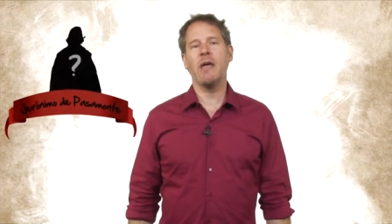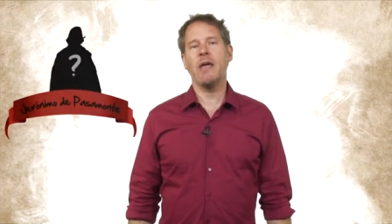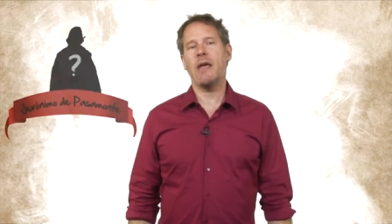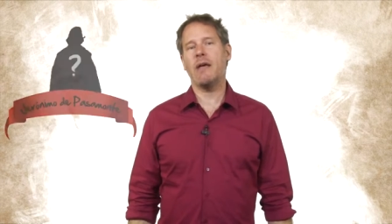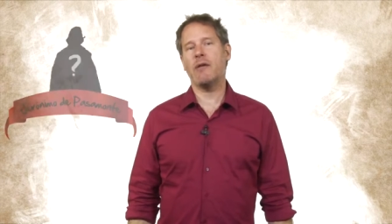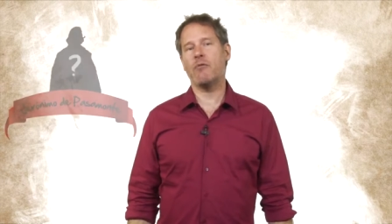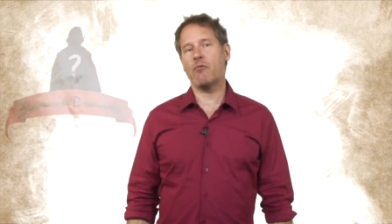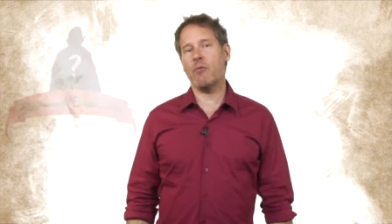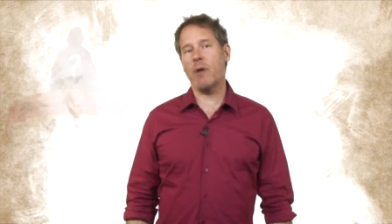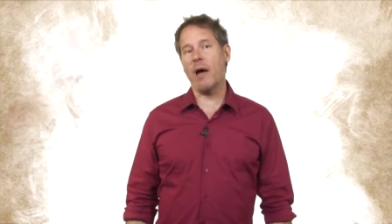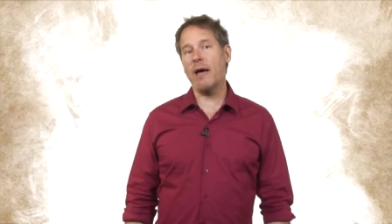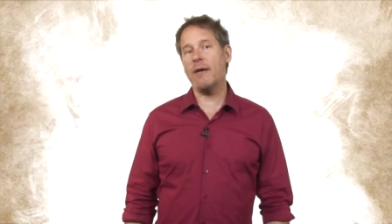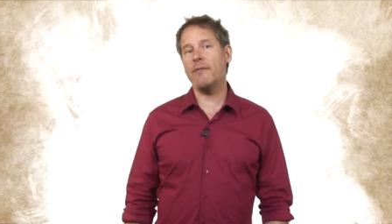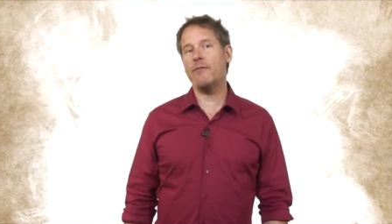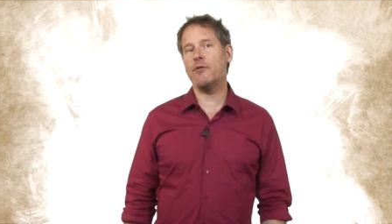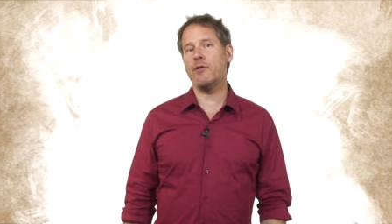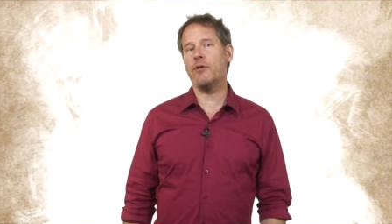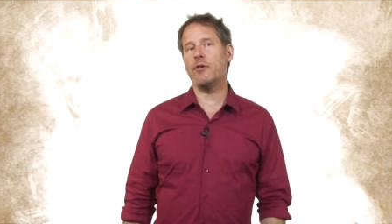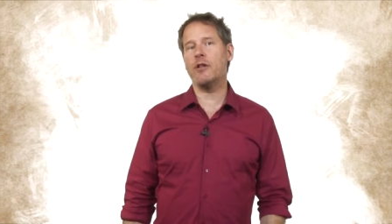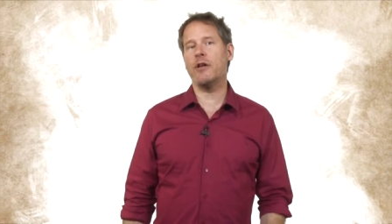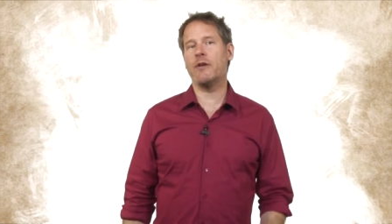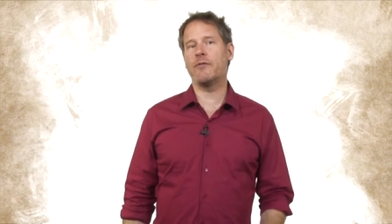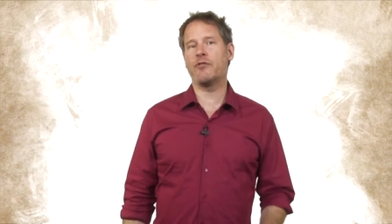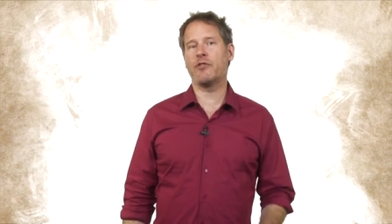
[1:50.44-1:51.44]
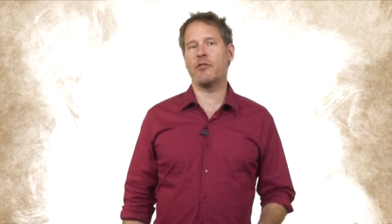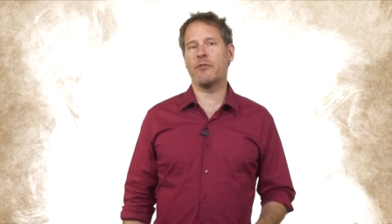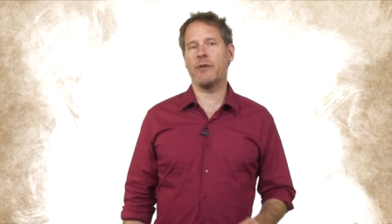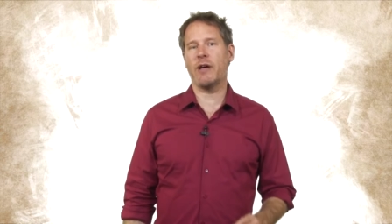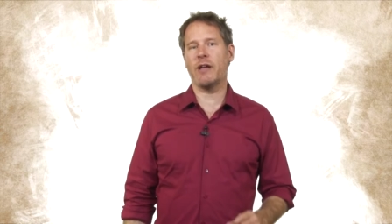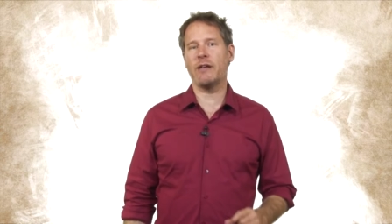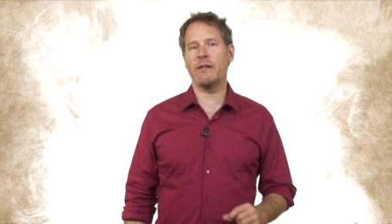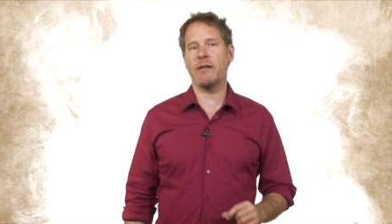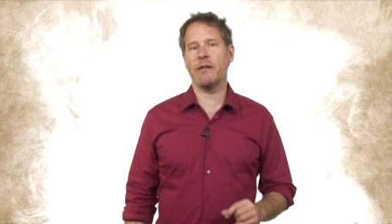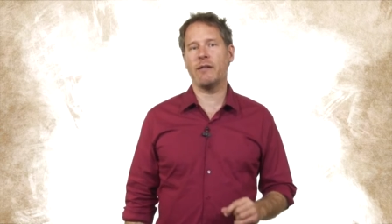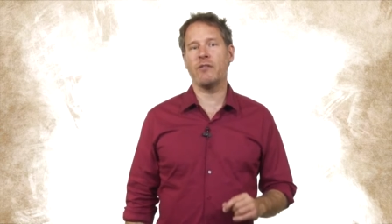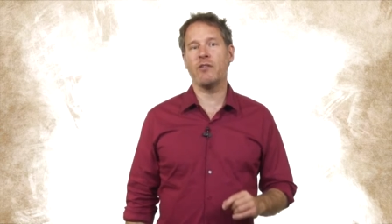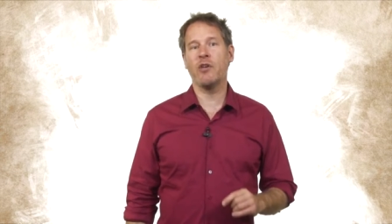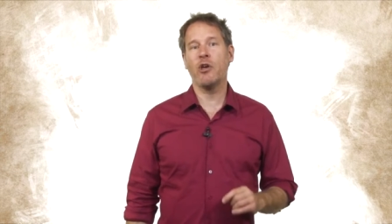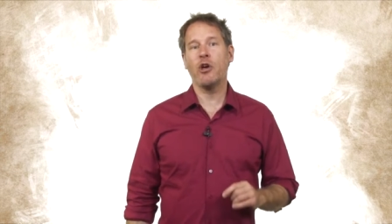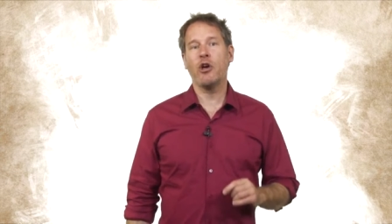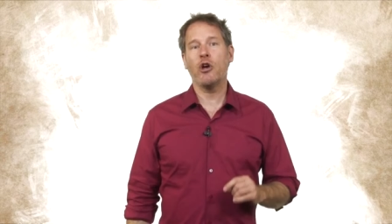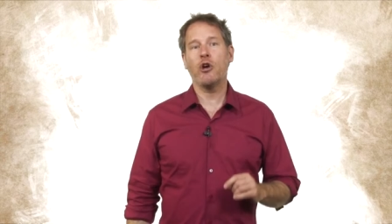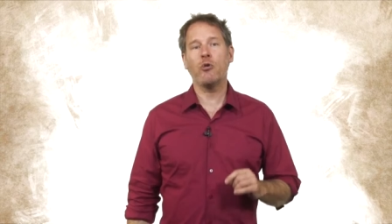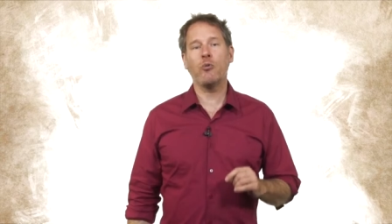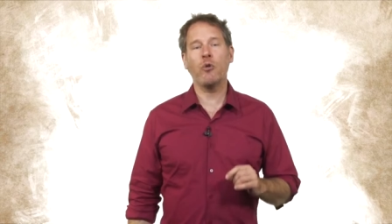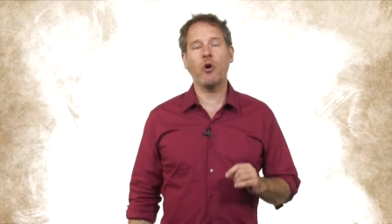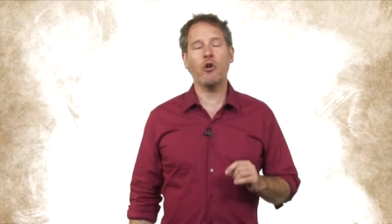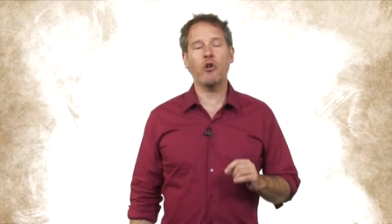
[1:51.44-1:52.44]
a rival of Cervantes
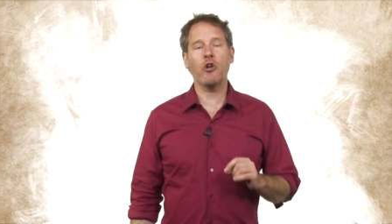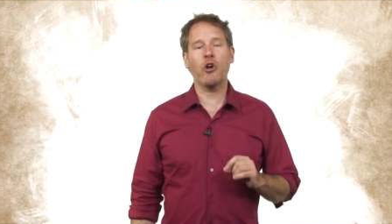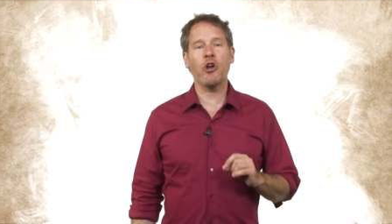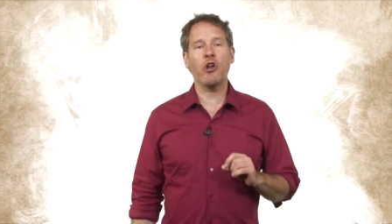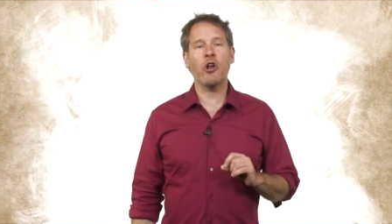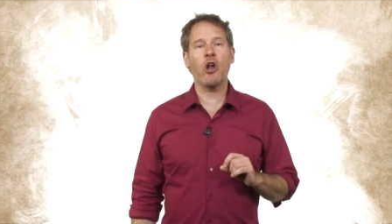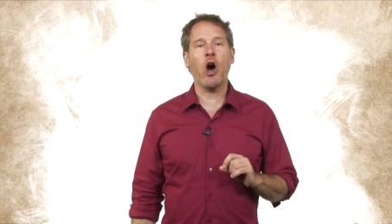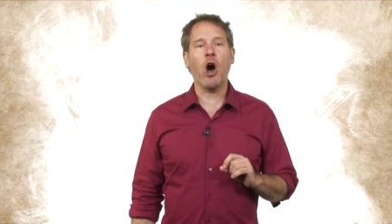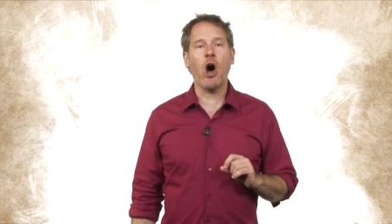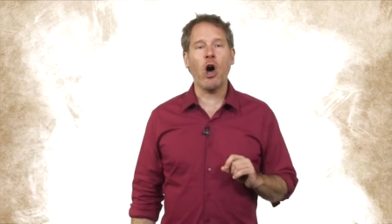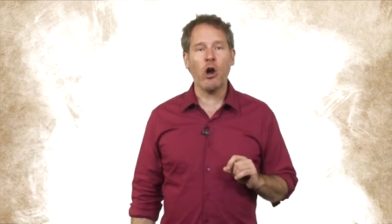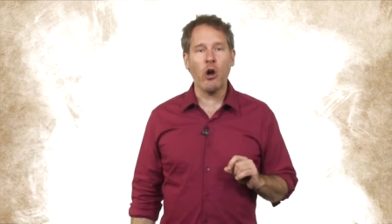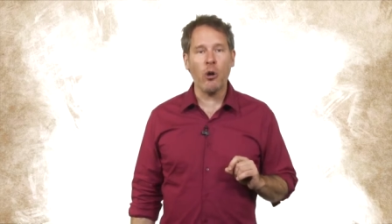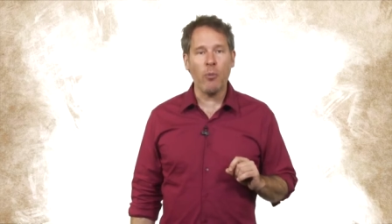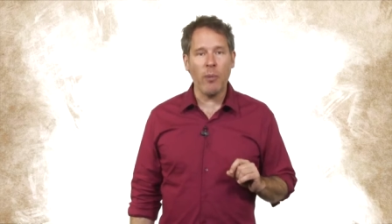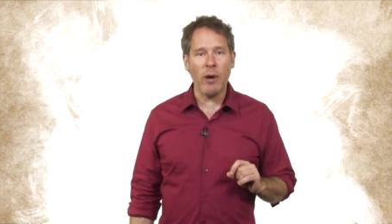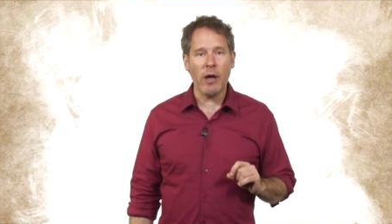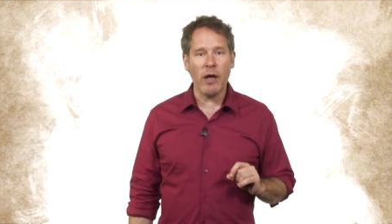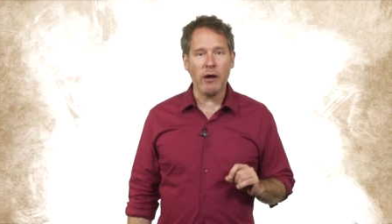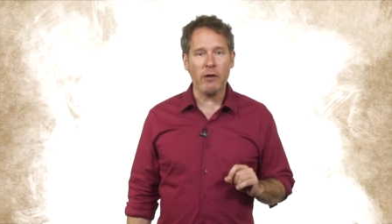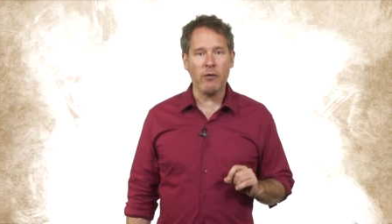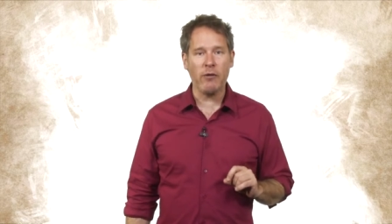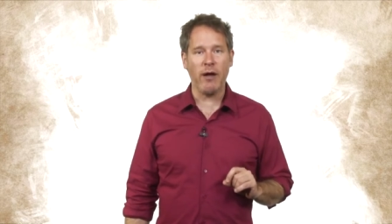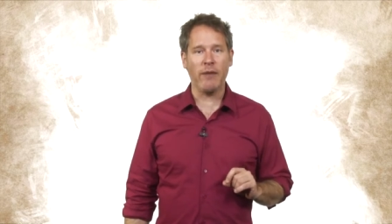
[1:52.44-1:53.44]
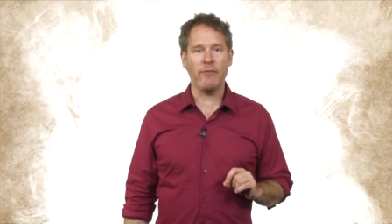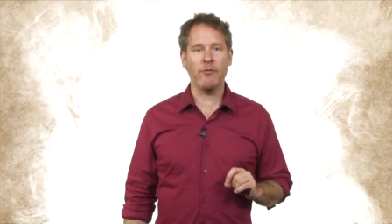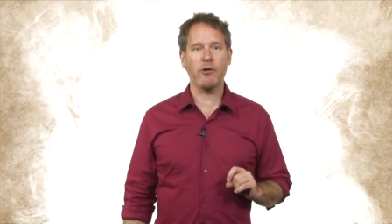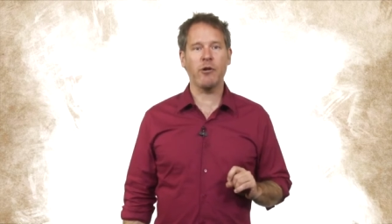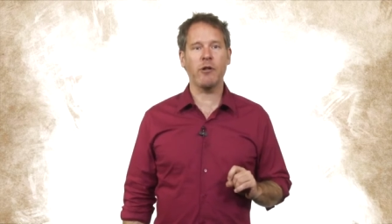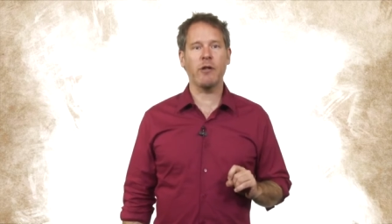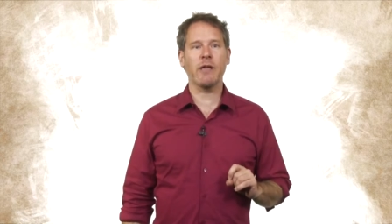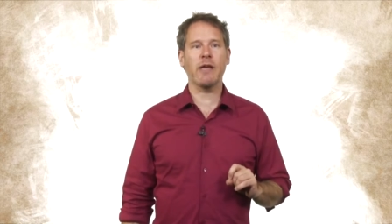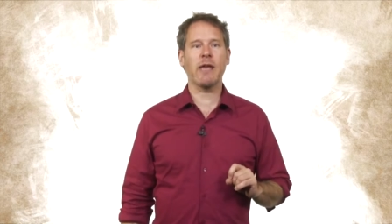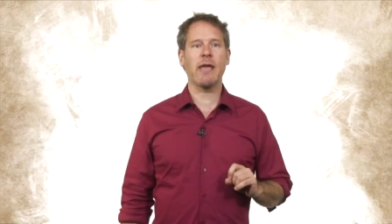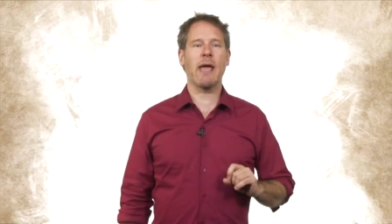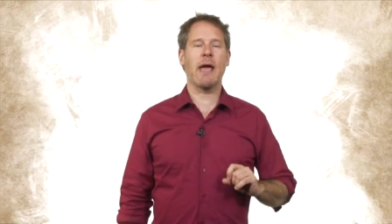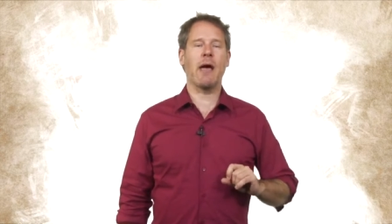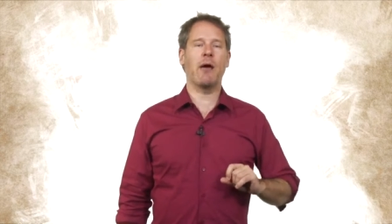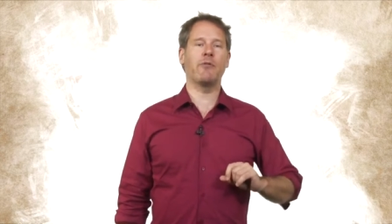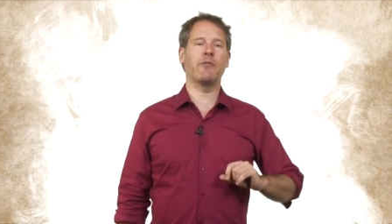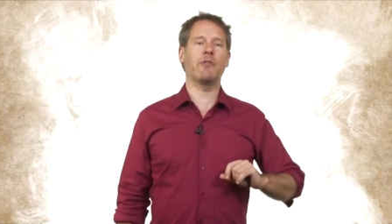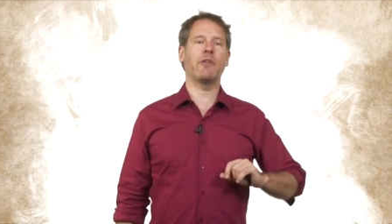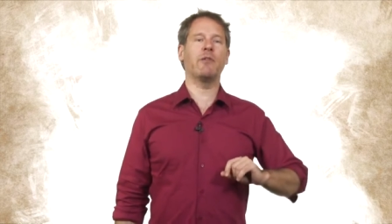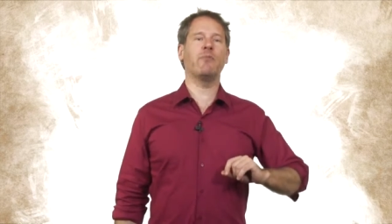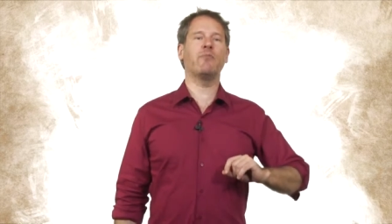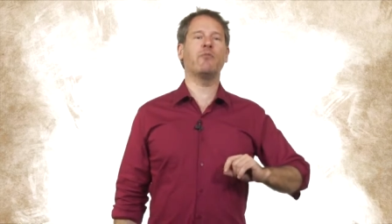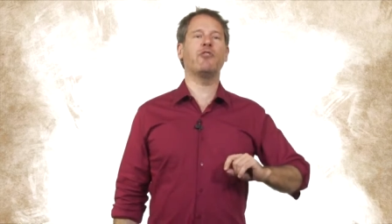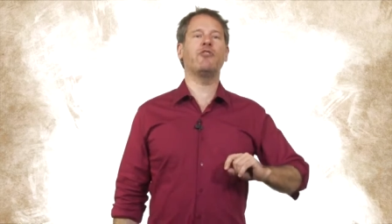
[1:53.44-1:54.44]
who wrote an autobiographical account
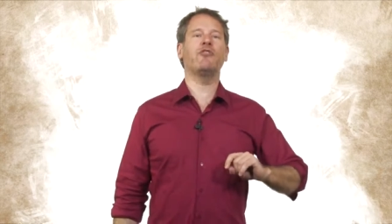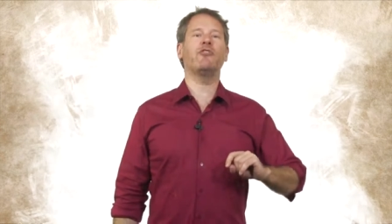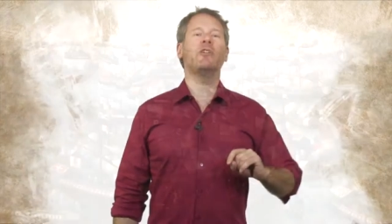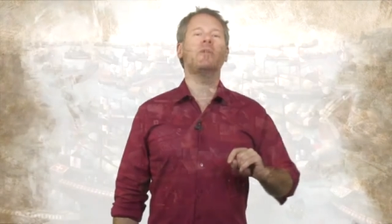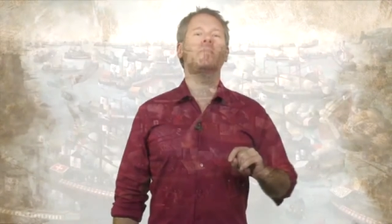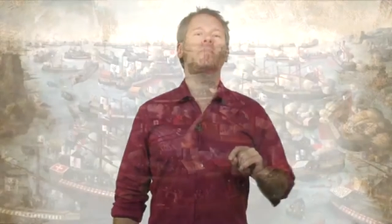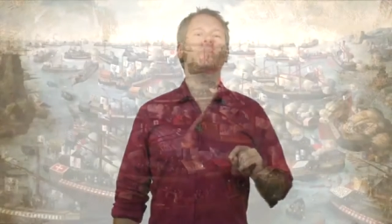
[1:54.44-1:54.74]
in which he